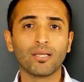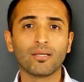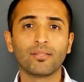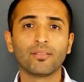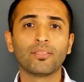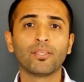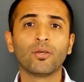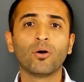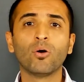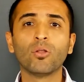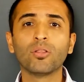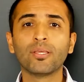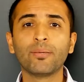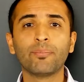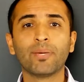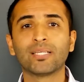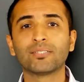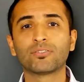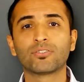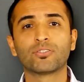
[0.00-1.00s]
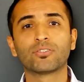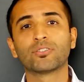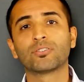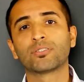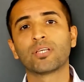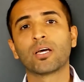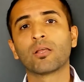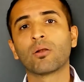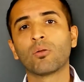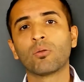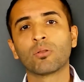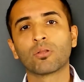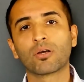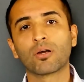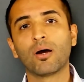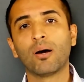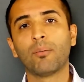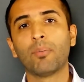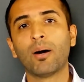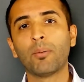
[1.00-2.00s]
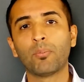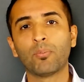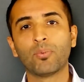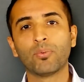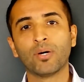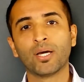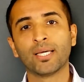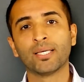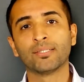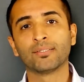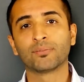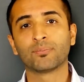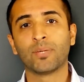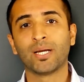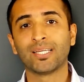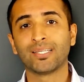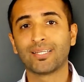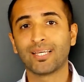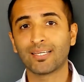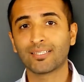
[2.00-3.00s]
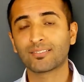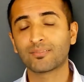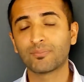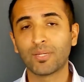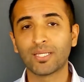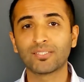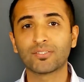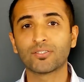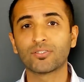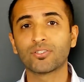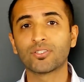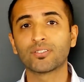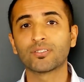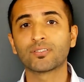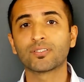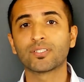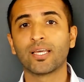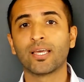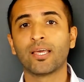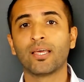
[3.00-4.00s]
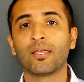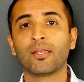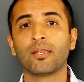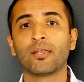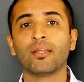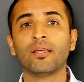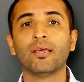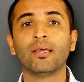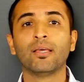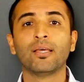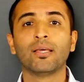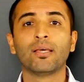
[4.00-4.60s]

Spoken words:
the only messages that will come up is my text messages and